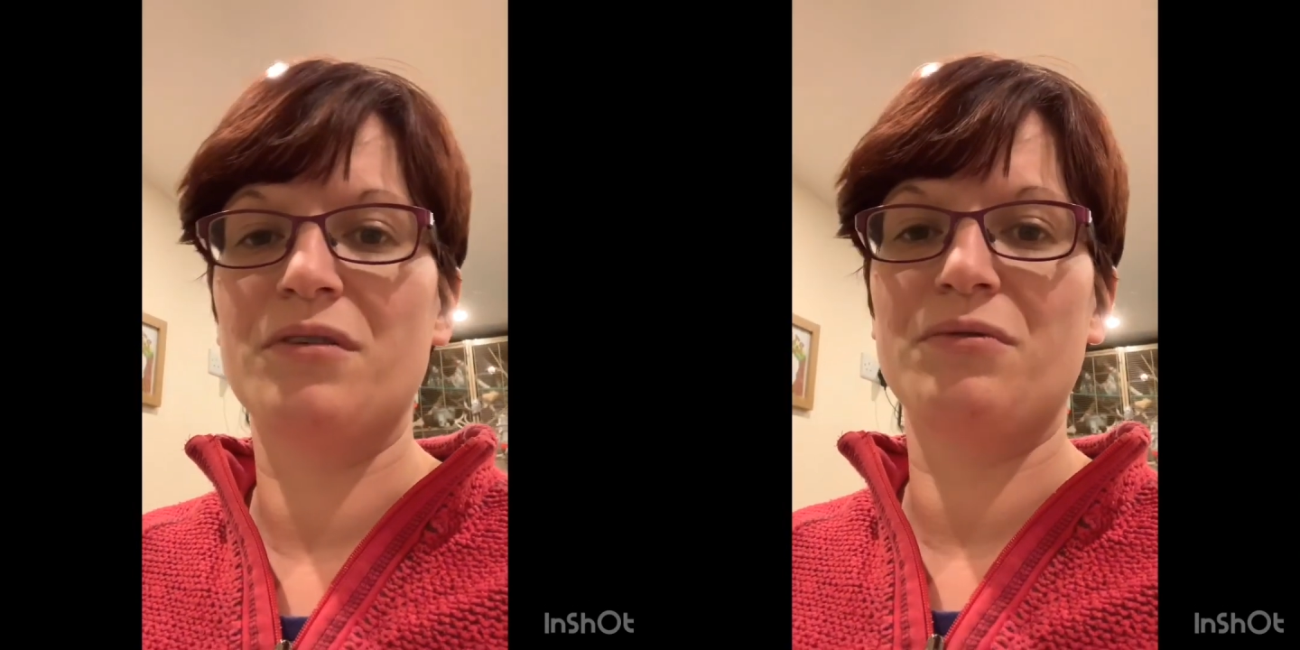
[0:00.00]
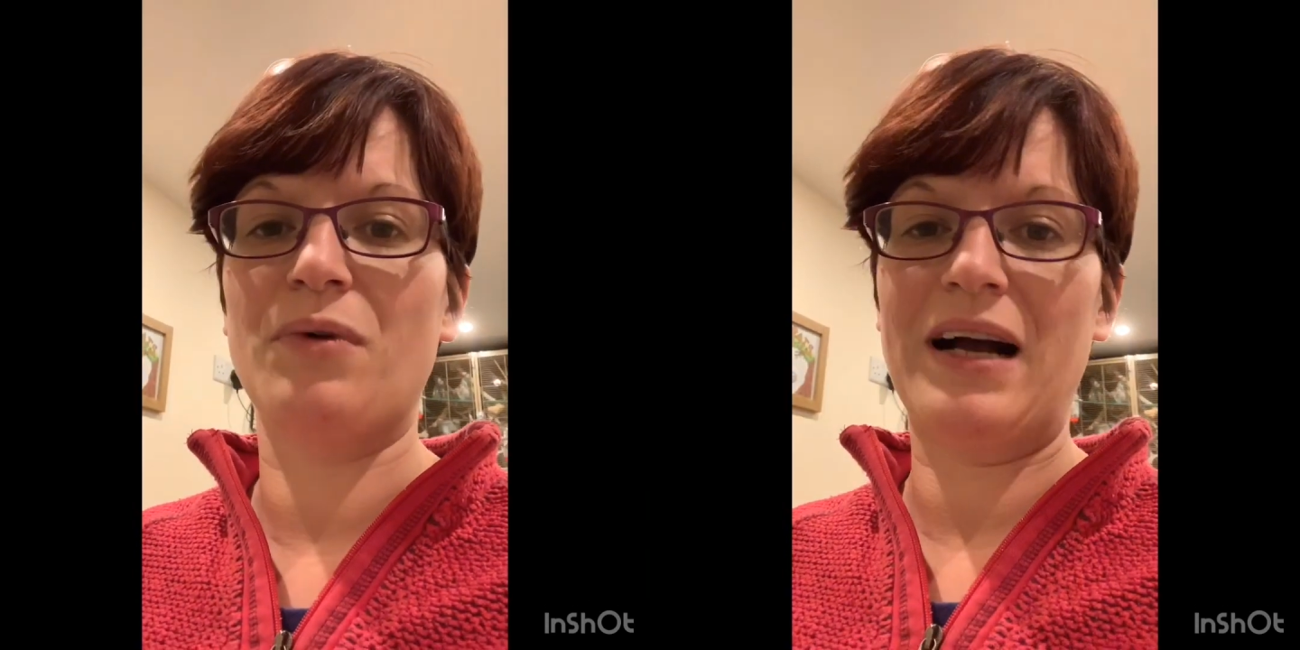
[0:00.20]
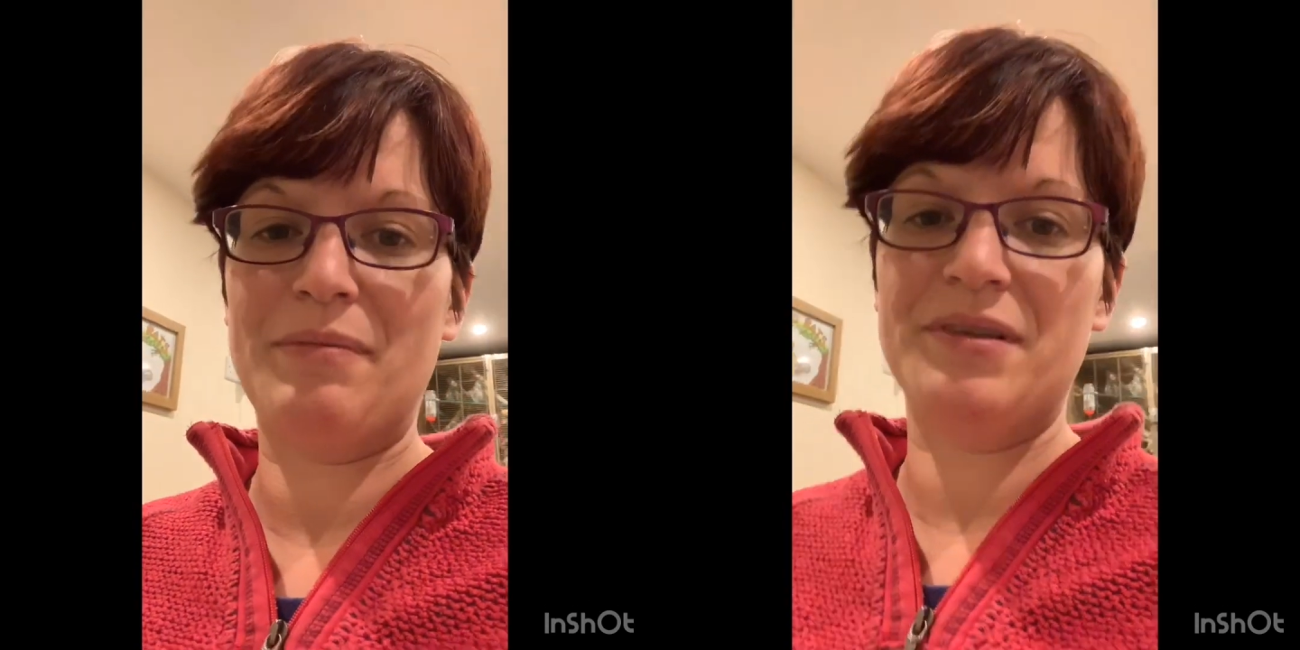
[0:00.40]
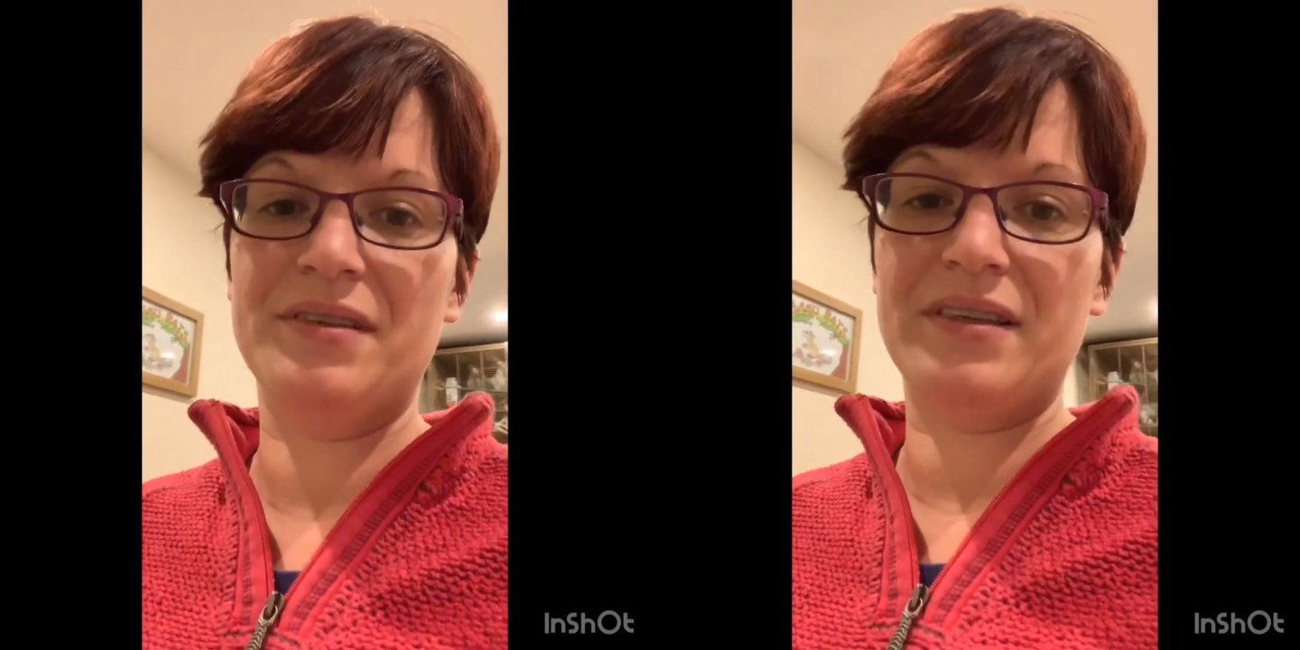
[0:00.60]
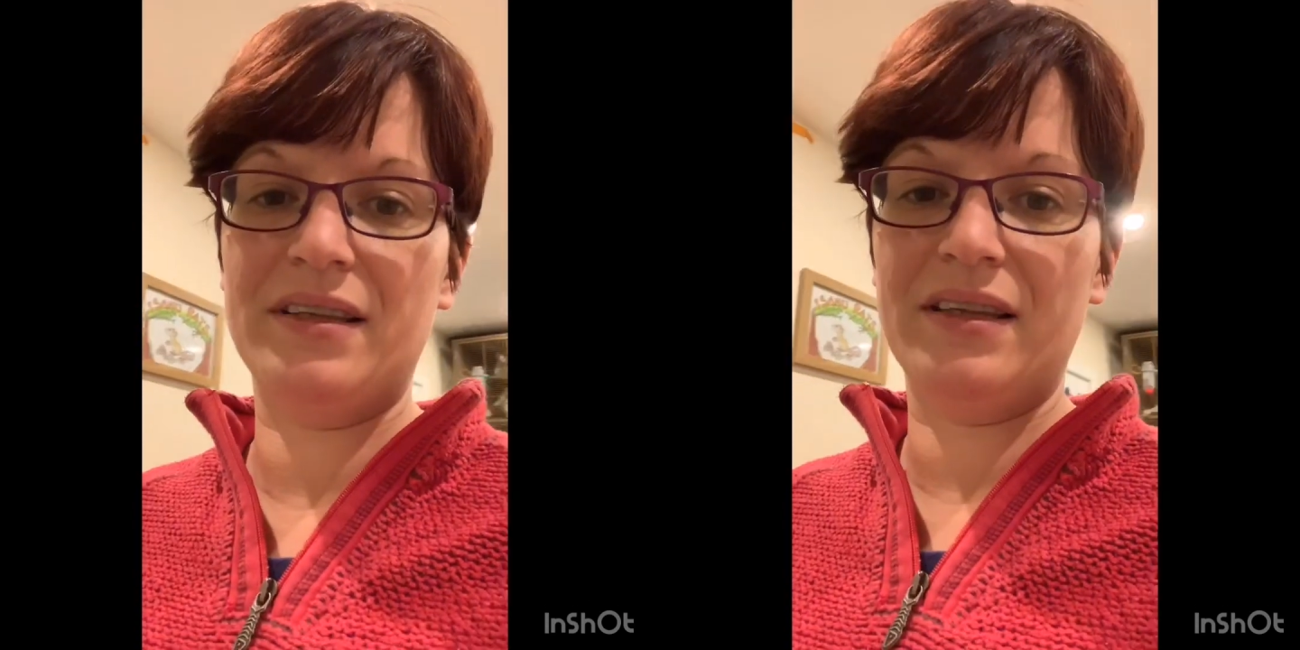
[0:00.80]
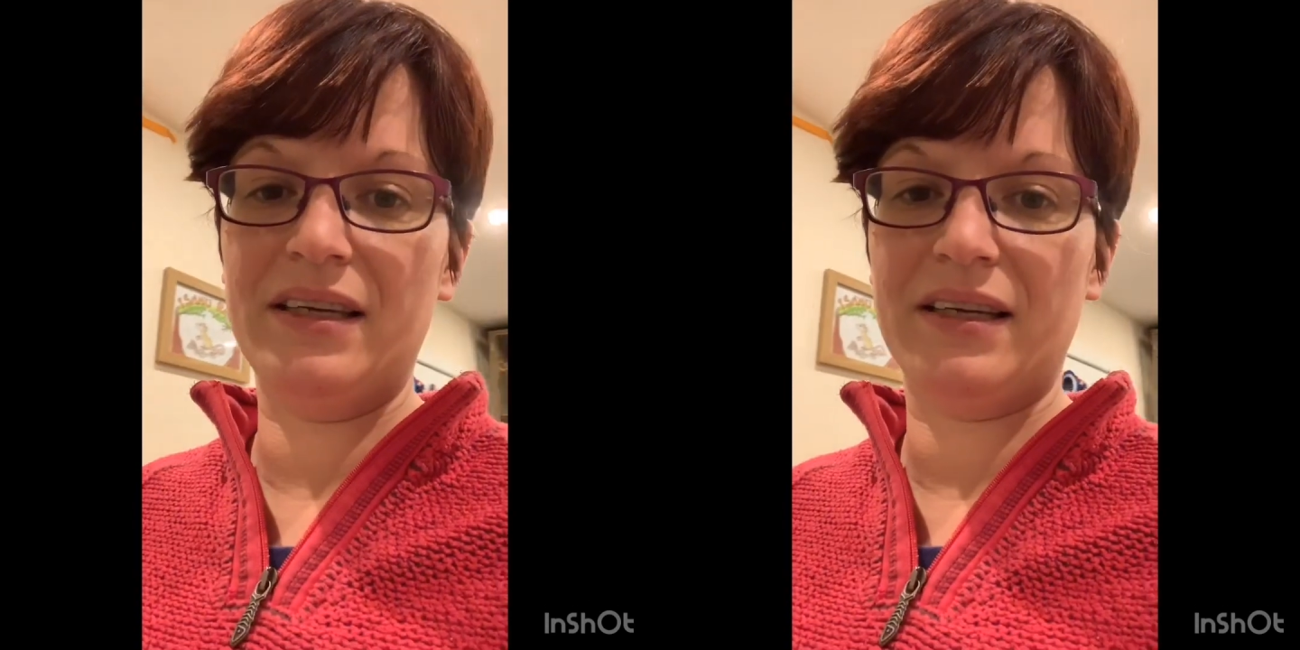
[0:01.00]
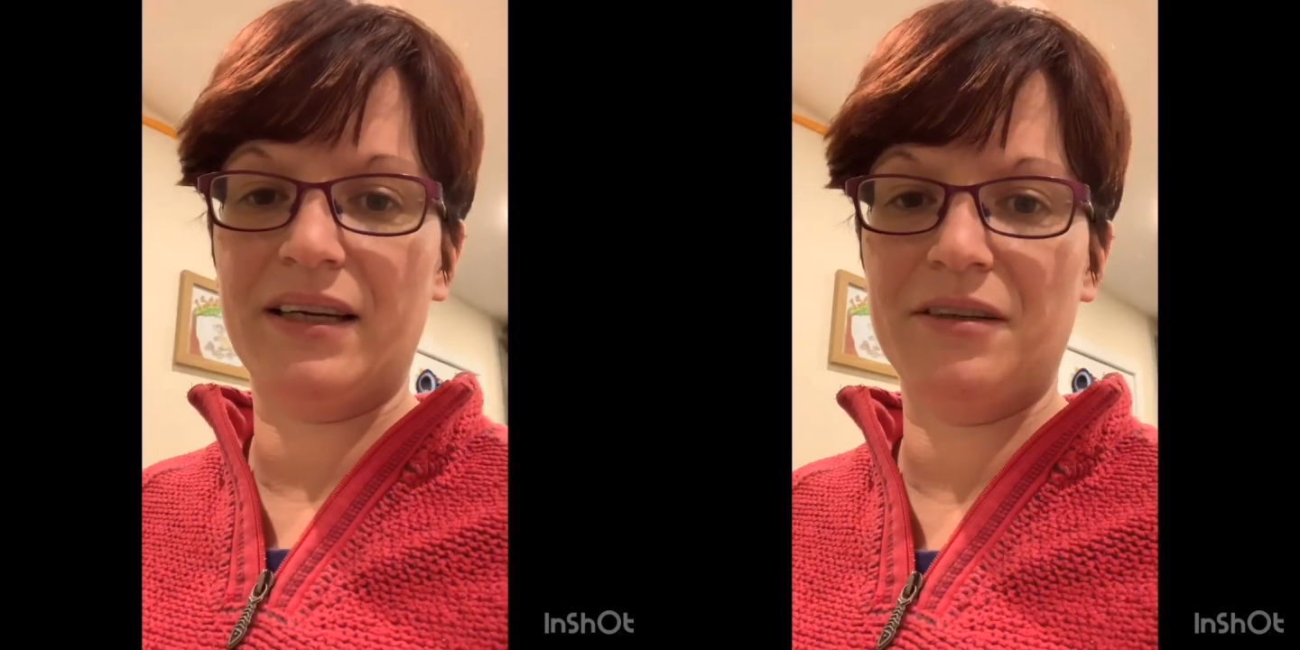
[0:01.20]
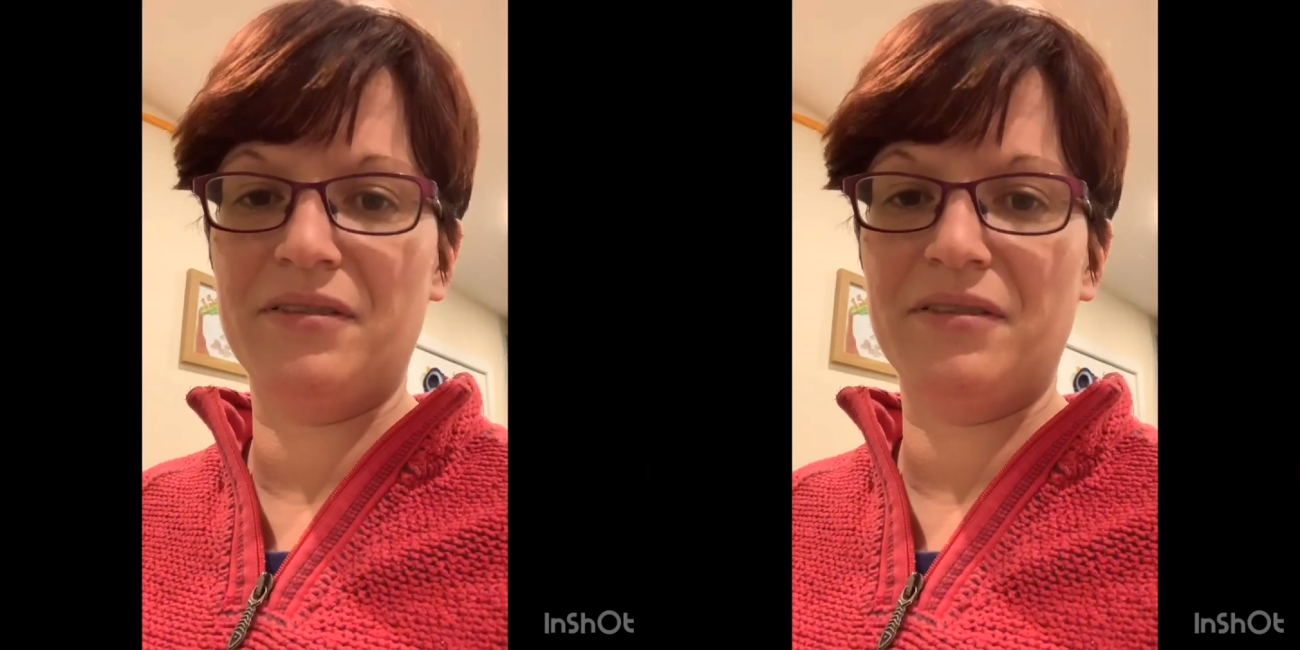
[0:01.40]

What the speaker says: of what happens in the kind